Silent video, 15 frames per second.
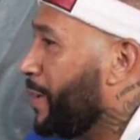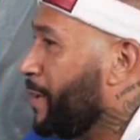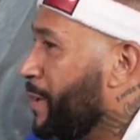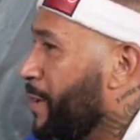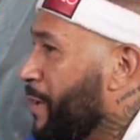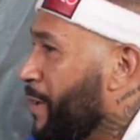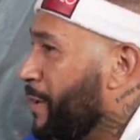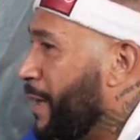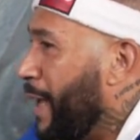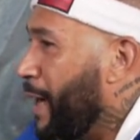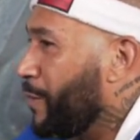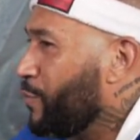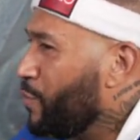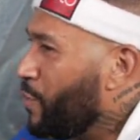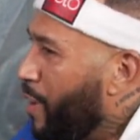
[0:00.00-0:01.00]
it.
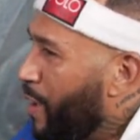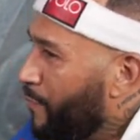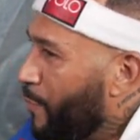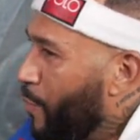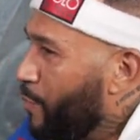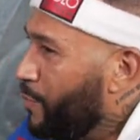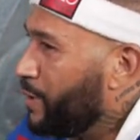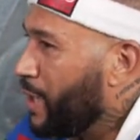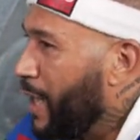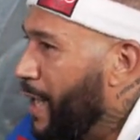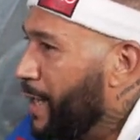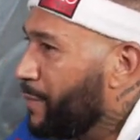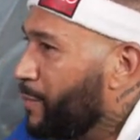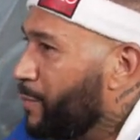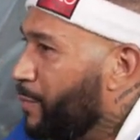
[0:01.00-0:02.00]
Now, you know, I've always
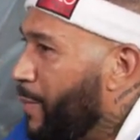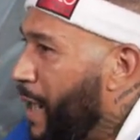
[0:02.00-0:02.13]
had